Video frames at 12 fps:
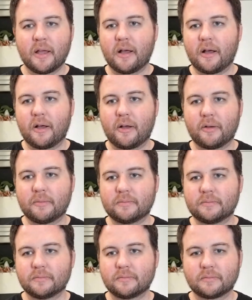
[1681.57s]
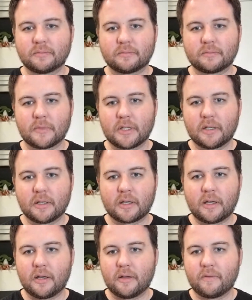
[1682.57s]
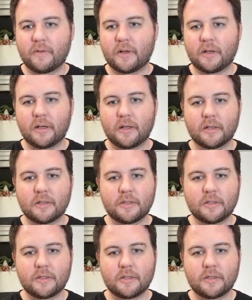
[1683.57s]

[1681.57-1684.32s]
um, kind of uh,